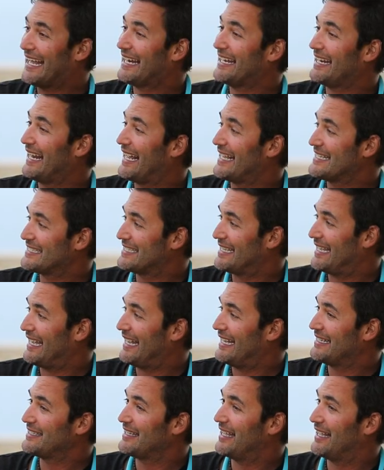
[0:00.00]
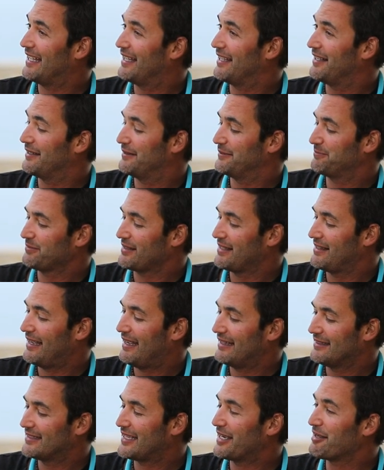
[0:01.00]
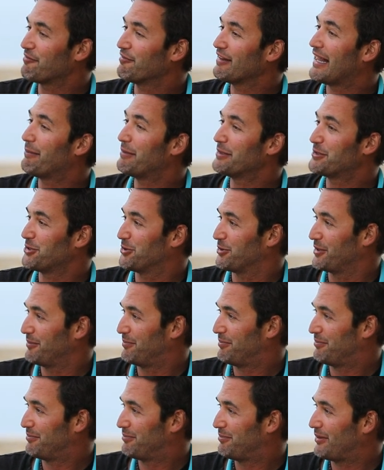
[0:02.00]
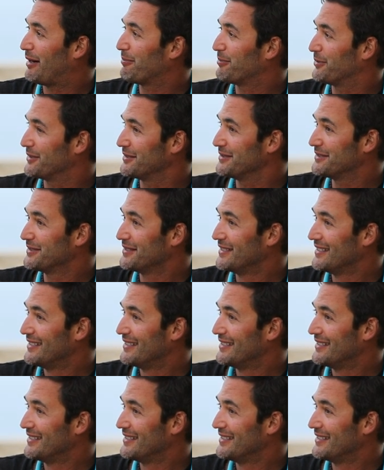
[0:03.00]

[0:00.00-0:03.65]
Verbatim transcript: and it has uh, an, uh, anti-inflammatory properties.